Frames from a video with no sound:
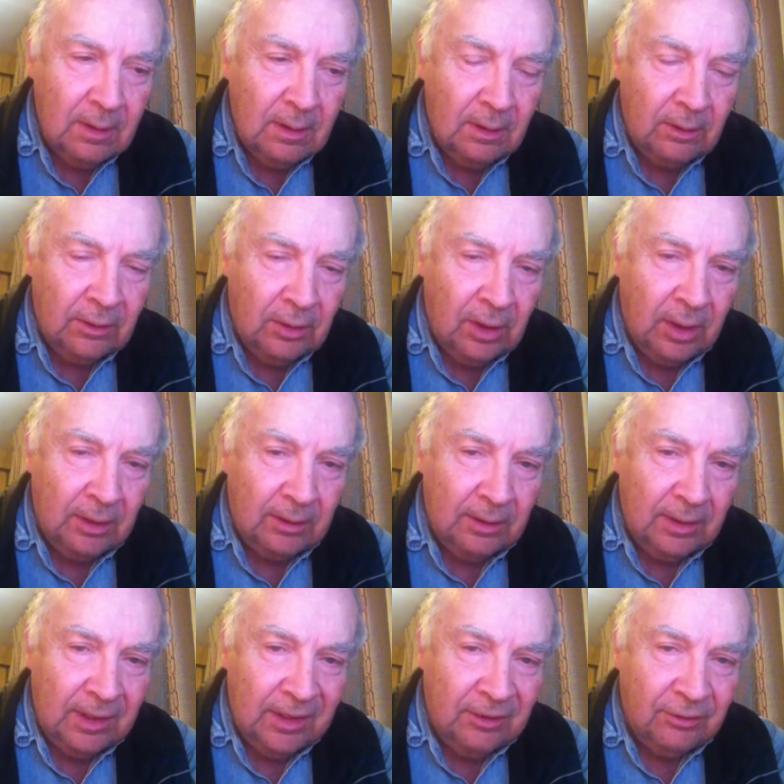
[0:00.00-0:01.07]
"Not
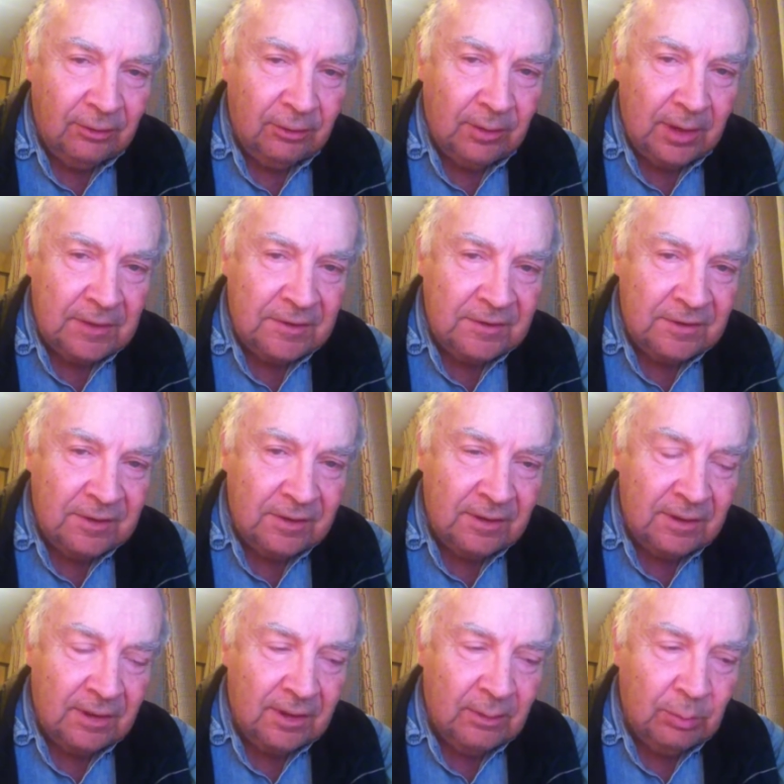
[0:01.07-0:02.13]
interested
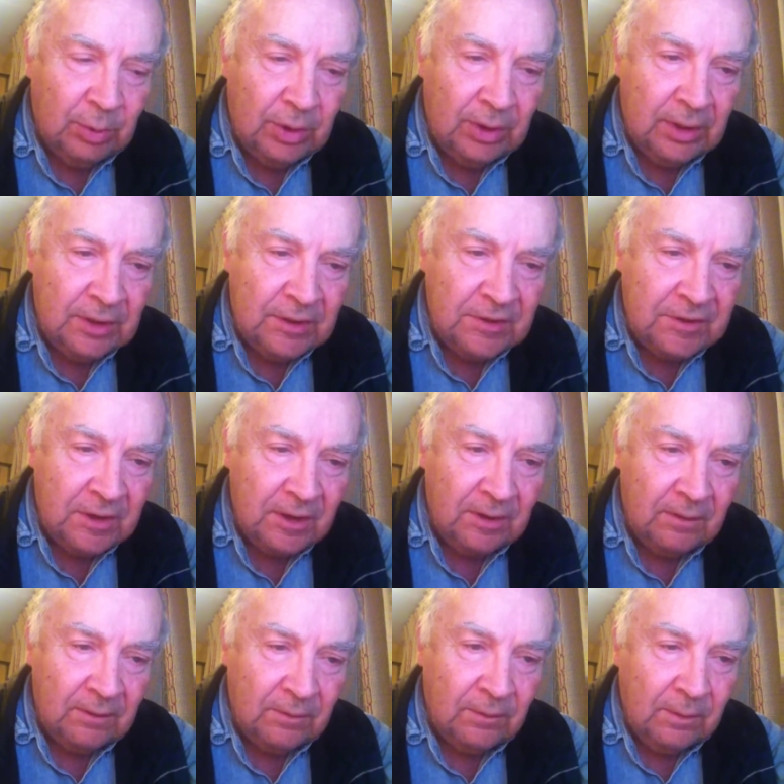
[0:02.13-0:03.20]
in being
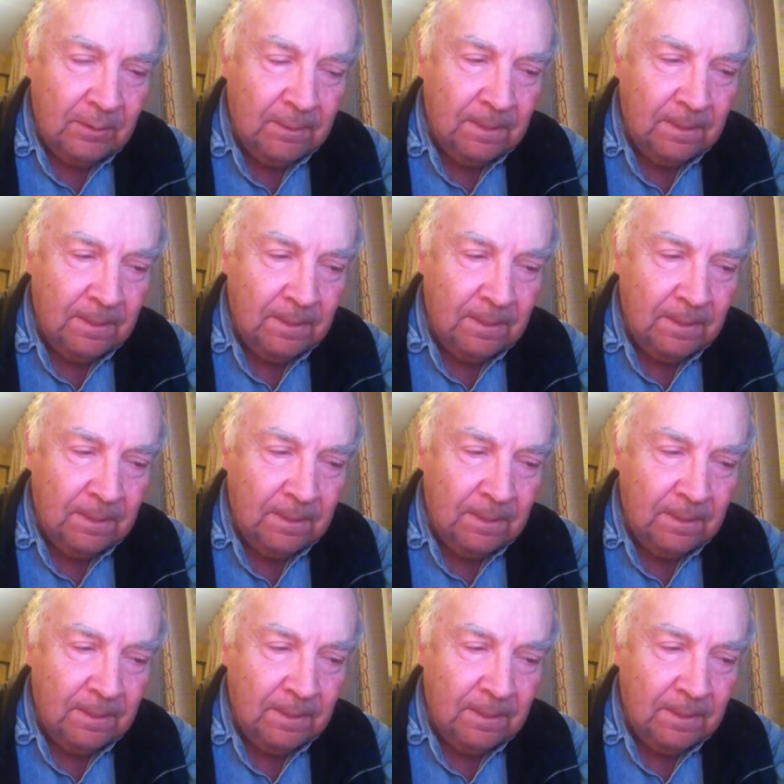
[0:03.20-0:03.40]
saved."